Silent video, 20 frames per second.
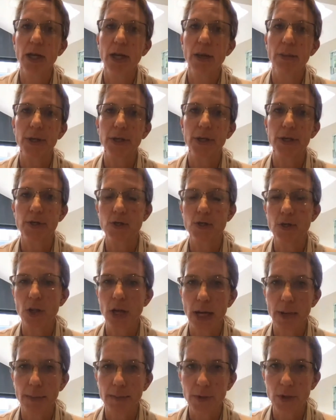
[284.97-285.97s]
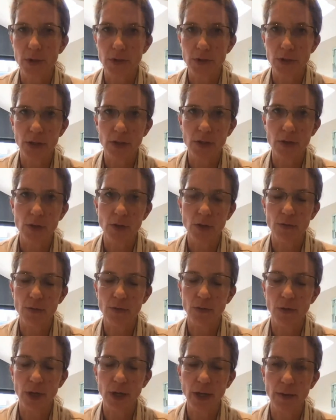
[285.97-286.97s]
but it's using a sort of
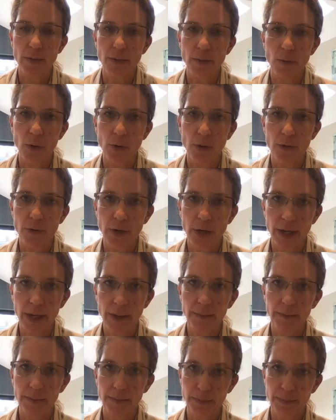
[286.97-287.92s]
more of a